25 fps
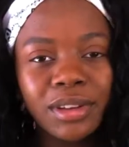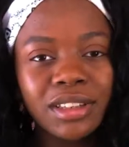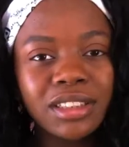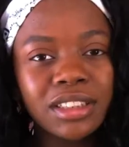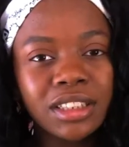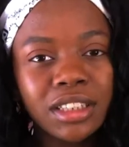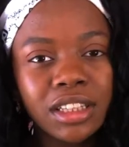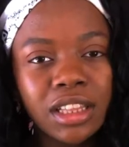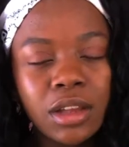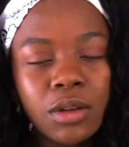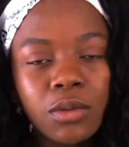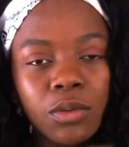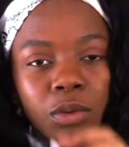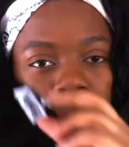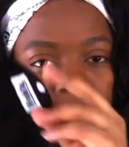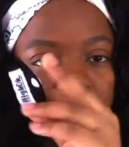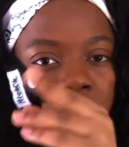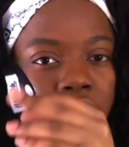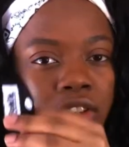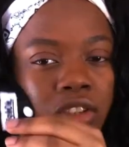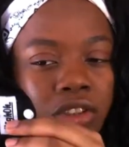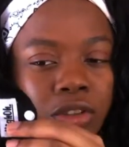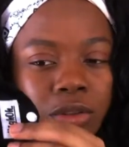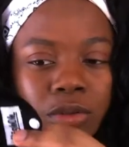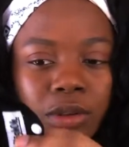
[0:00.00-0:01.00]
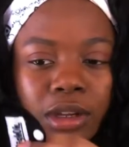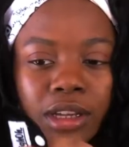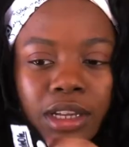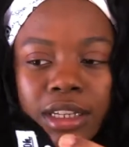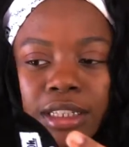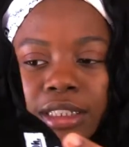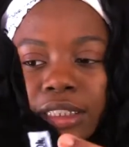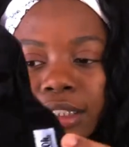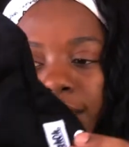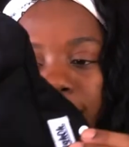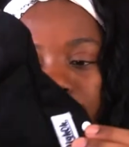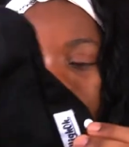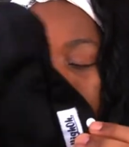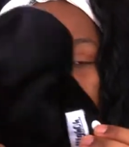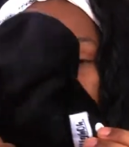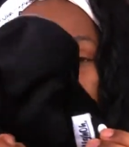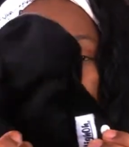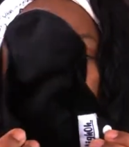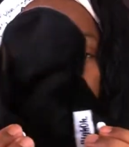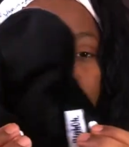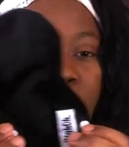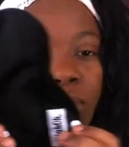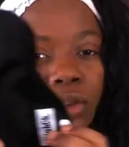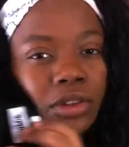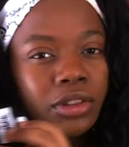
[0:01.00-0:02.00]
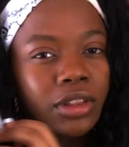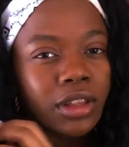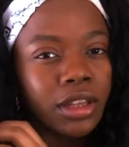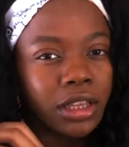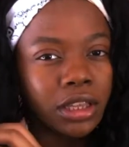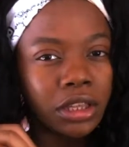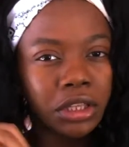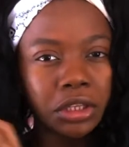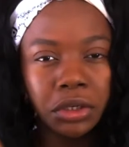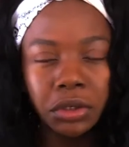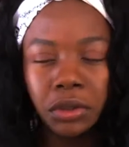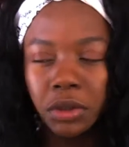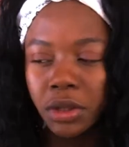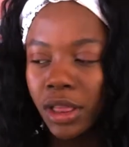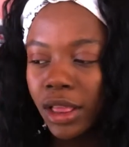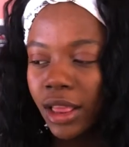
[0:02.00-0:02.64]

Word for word: basically what you do is it comes with like little